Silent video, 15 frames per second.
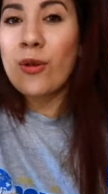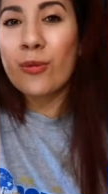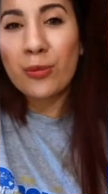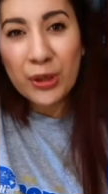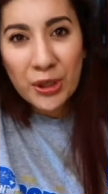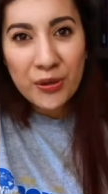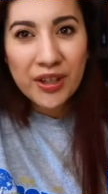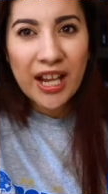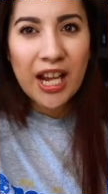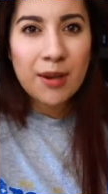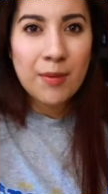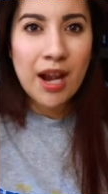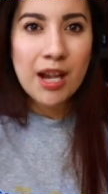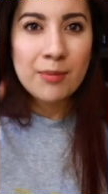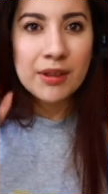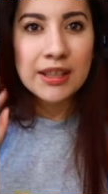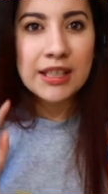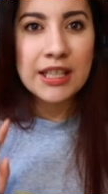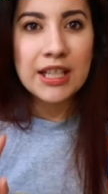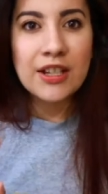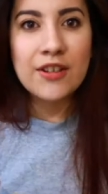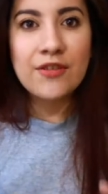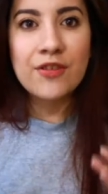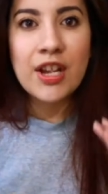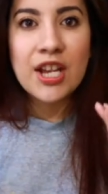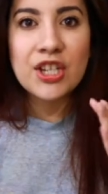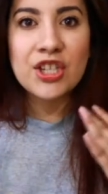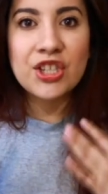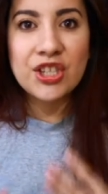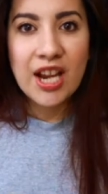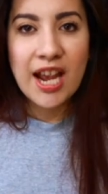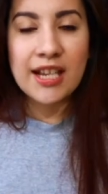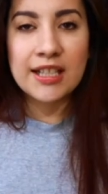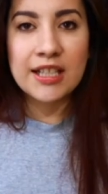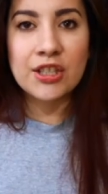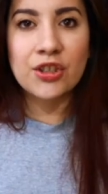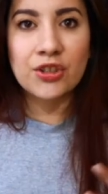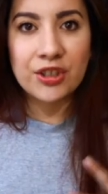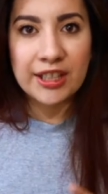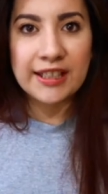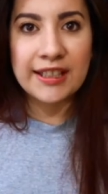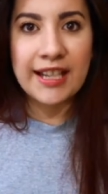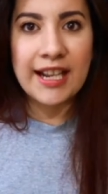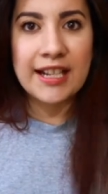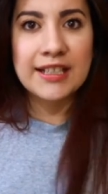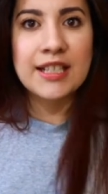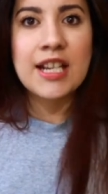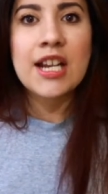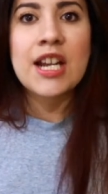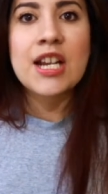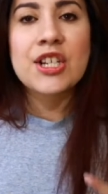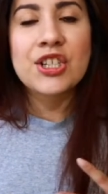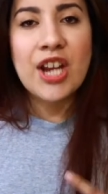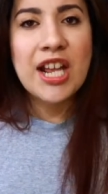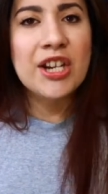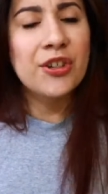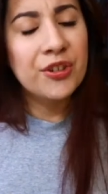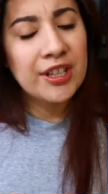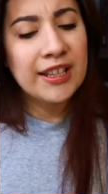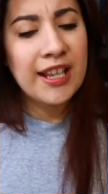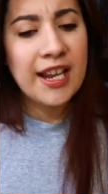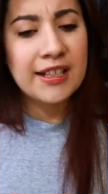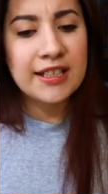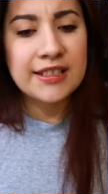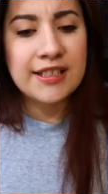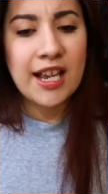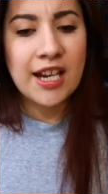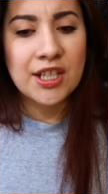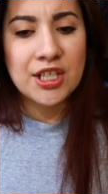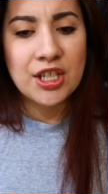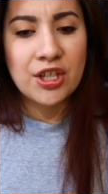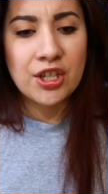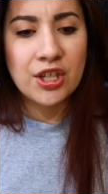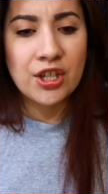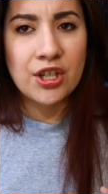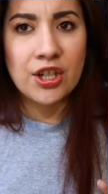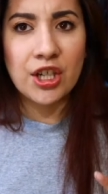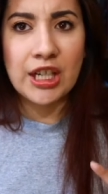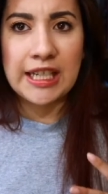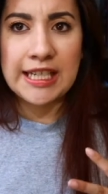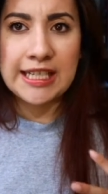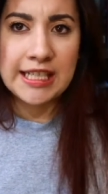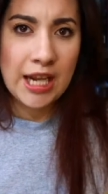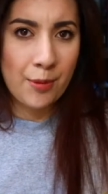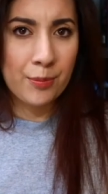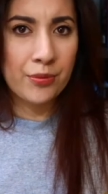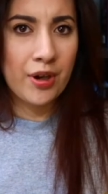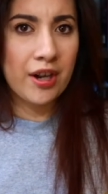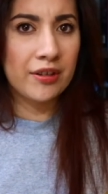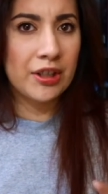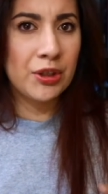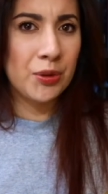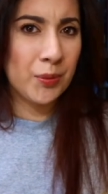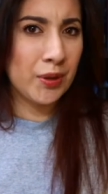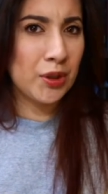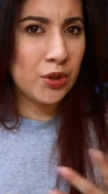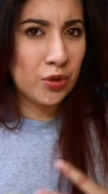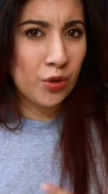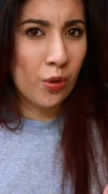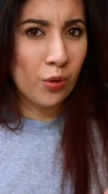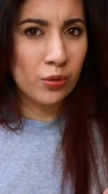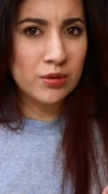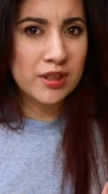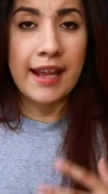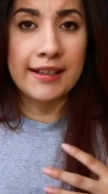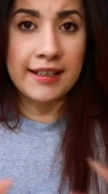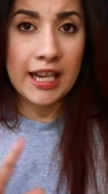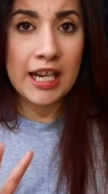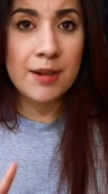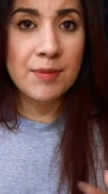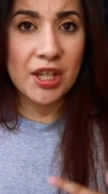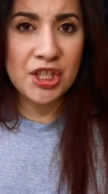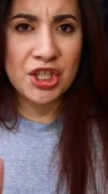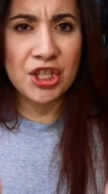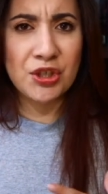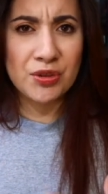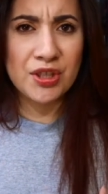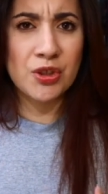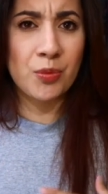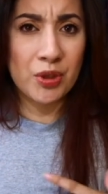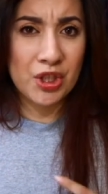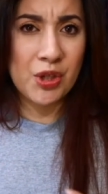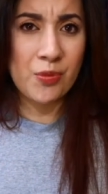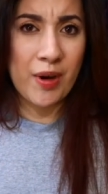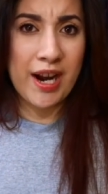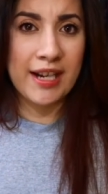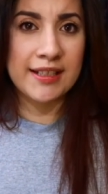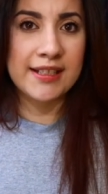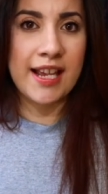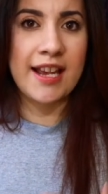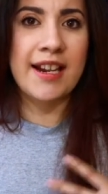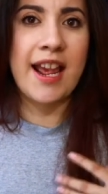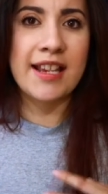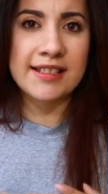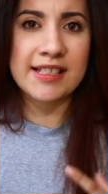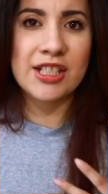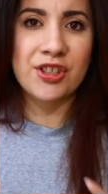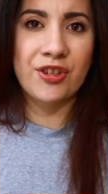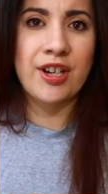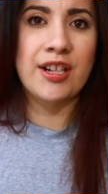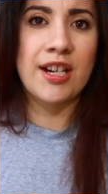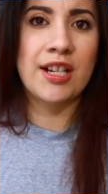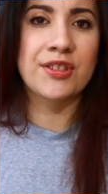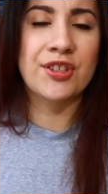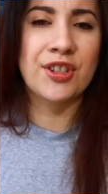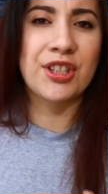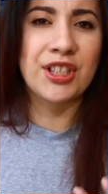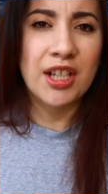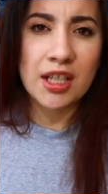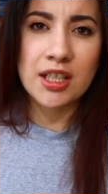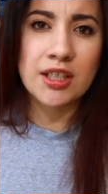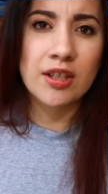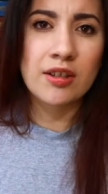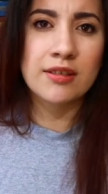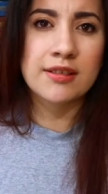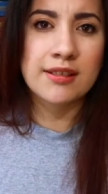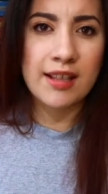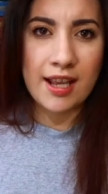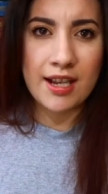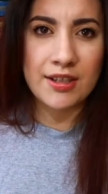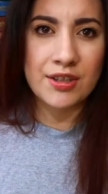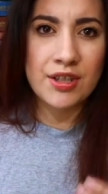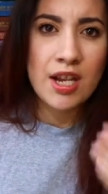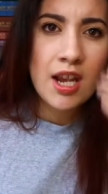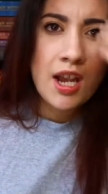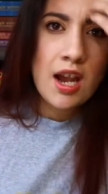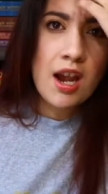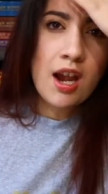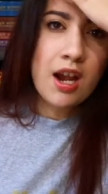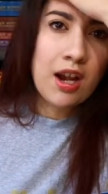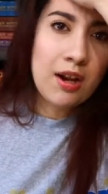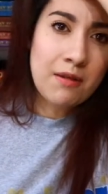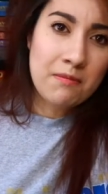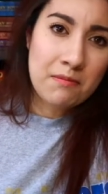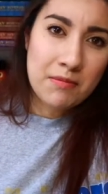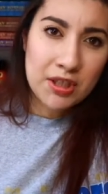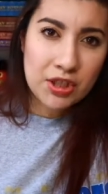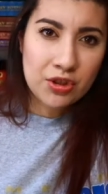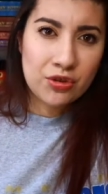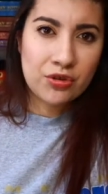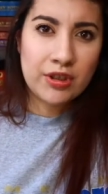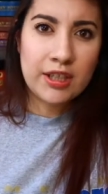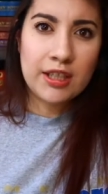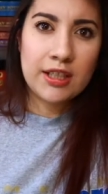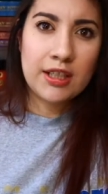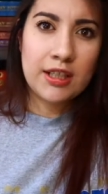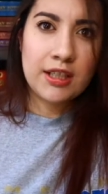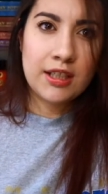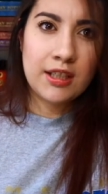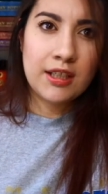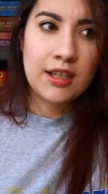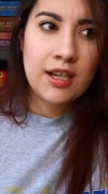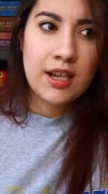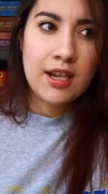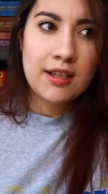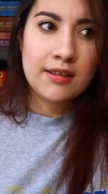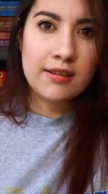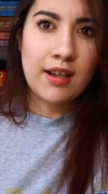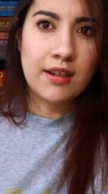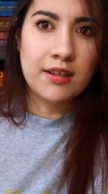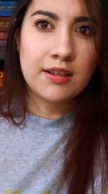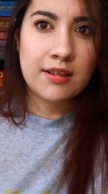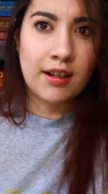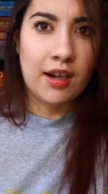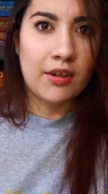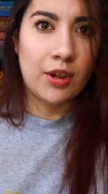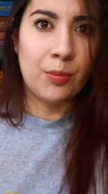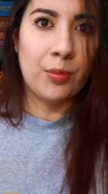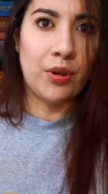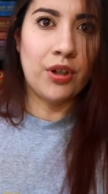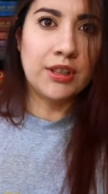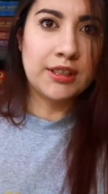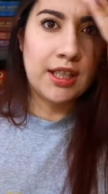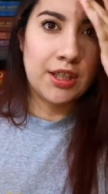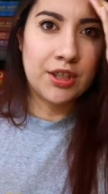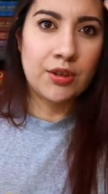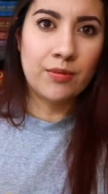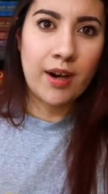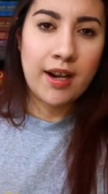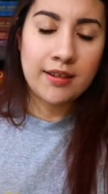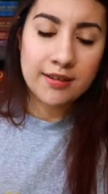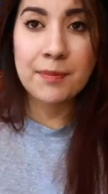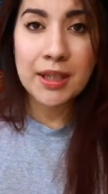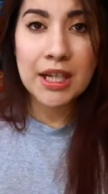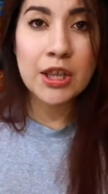real name, I believe, Shannon Greenland. Shannon Greenland is actually her contemporary new adult name that she uses when she writes, and S.E. Green is her young adult slash uh, mystery slash scary books that she writes. But